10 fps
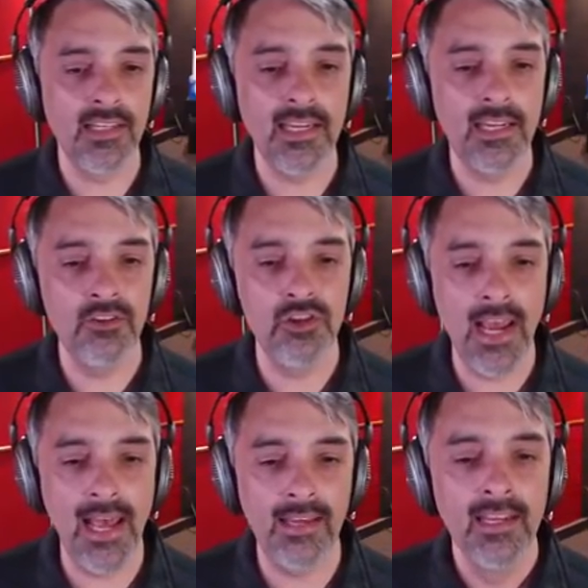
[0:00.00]
in
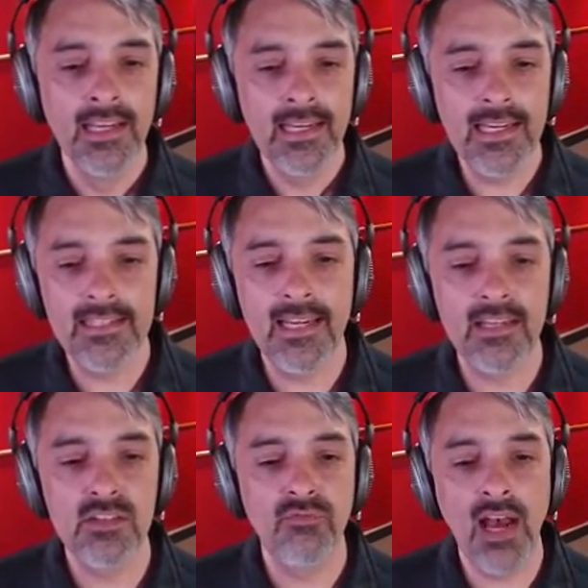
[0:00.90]
chat. He
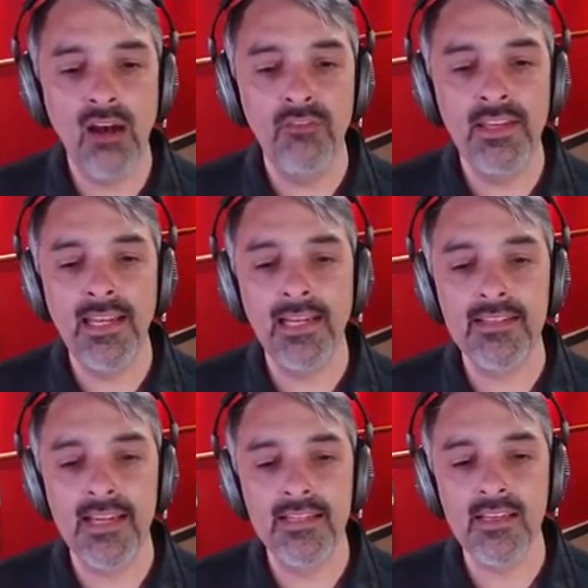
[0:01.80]
says, Valve Index
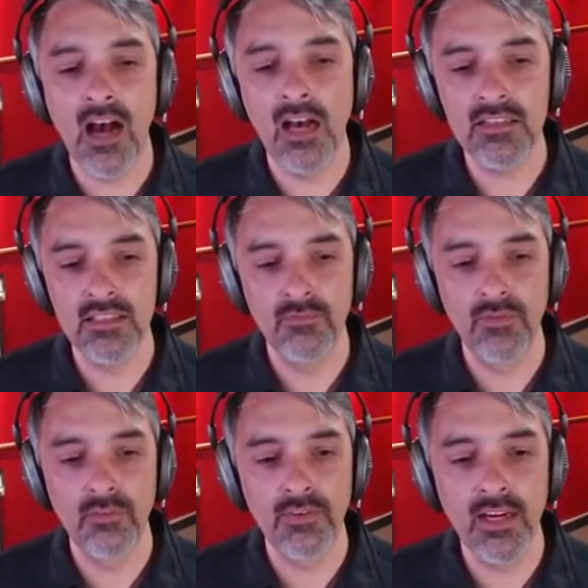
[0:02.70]
is awesome
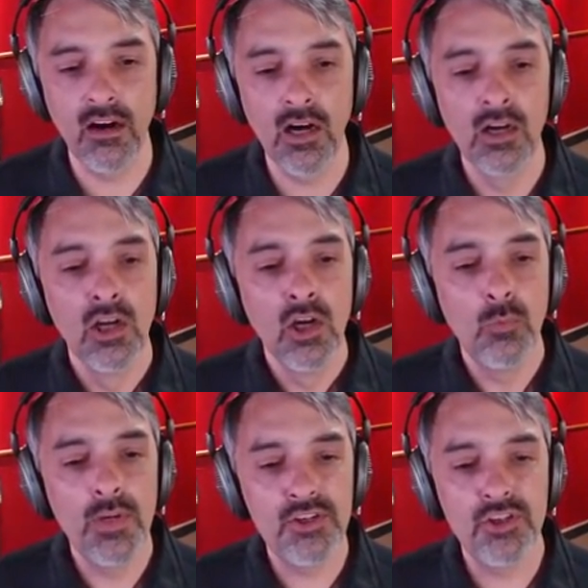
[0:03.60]
for V R.
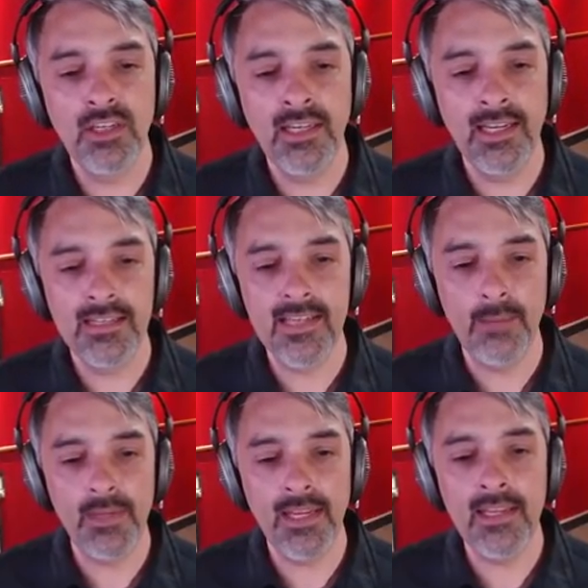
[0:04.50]
We shouldn't
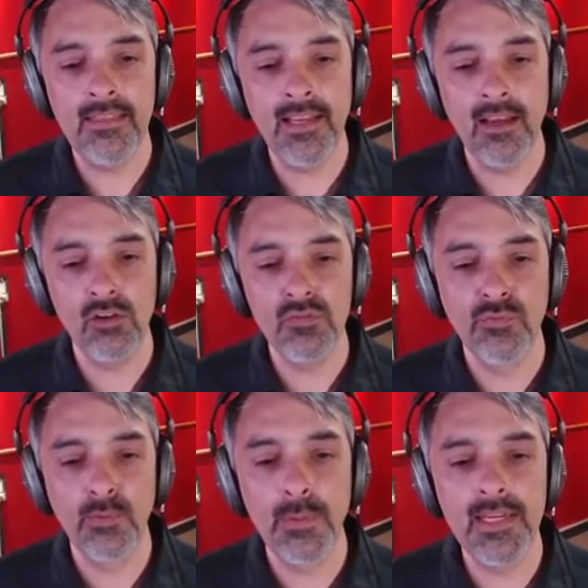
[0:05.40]
accept anything else
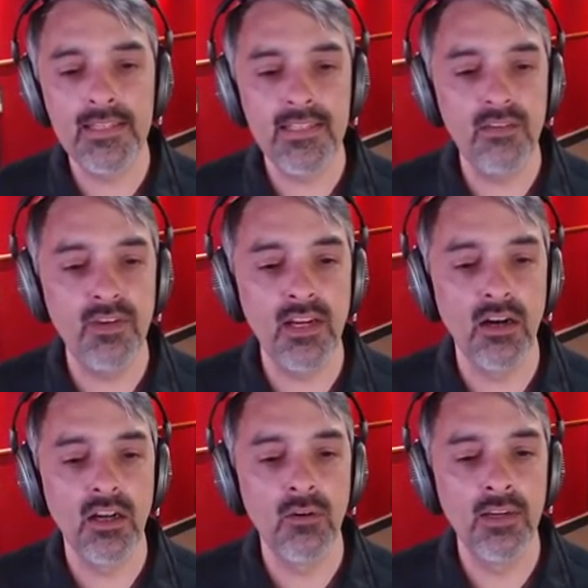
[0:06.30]
for P C V R
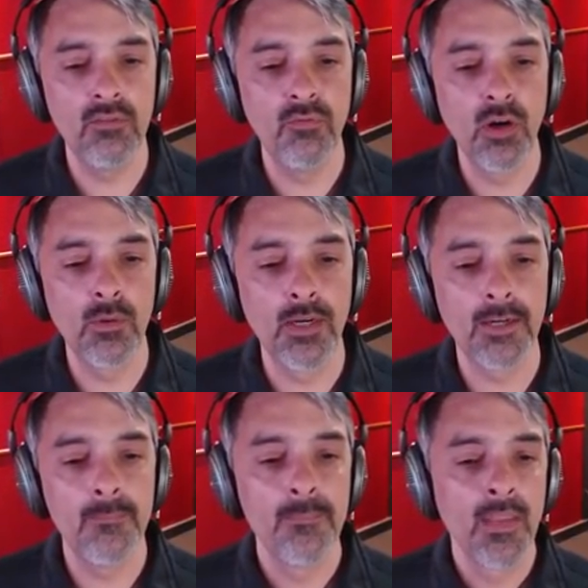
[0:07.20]
going
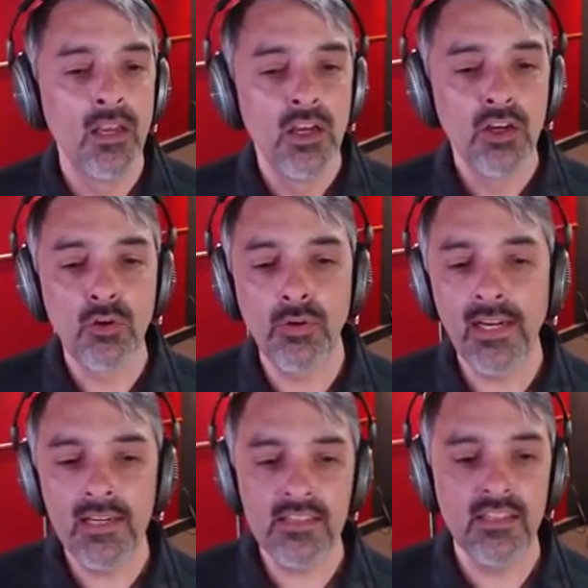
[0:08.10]
forward.
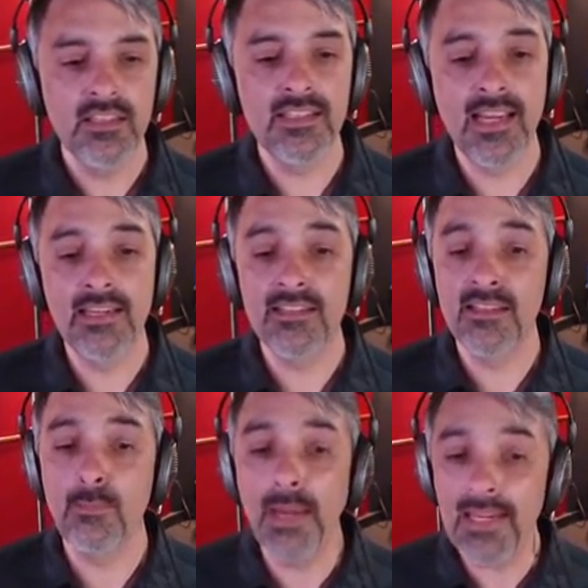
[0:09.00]
Chris says the
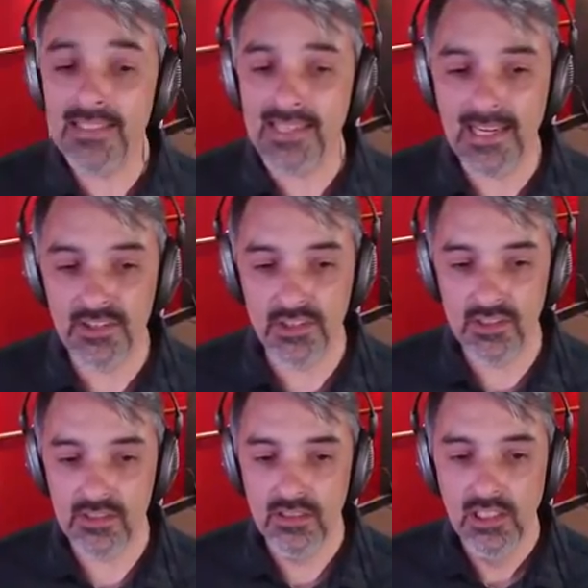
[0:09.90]
base
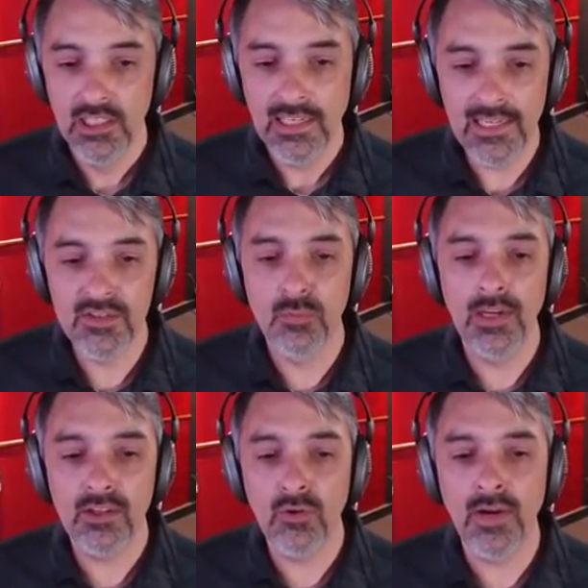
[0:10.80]
stations is
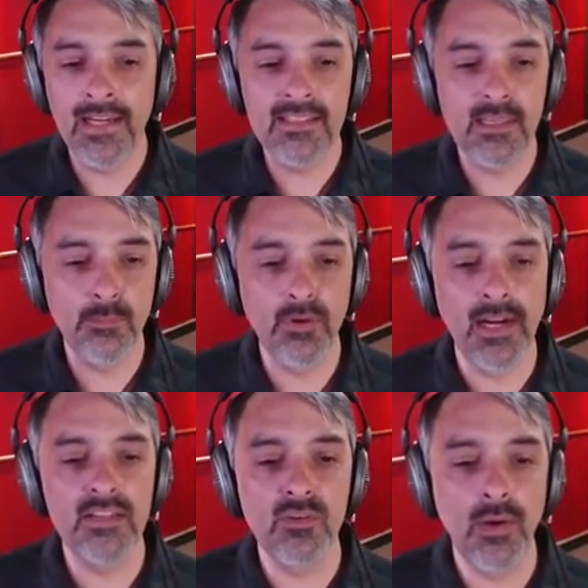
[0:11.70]
what cranks the
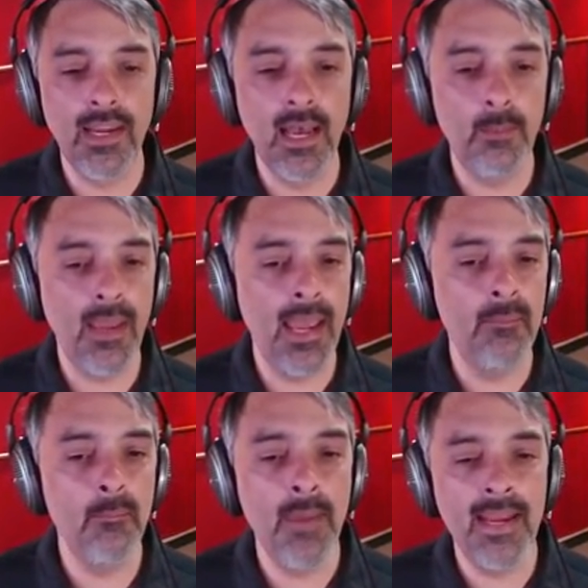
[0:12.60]
price way up
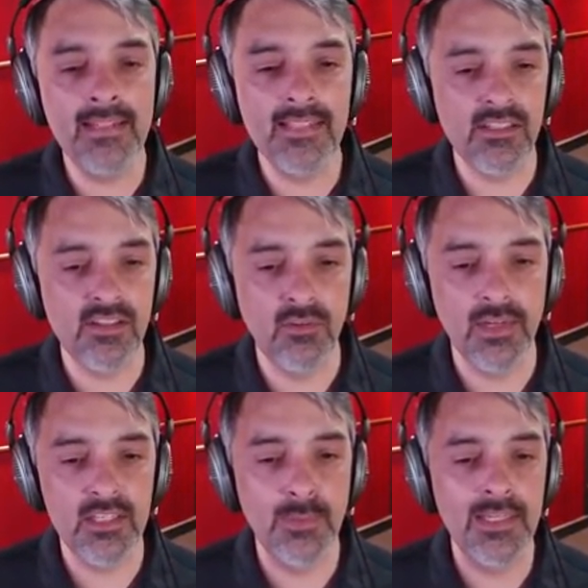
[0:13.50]
and makes it so
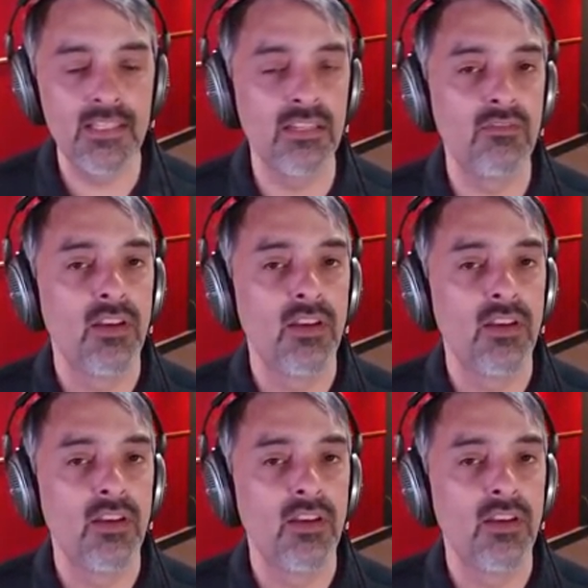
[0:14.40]
expensive.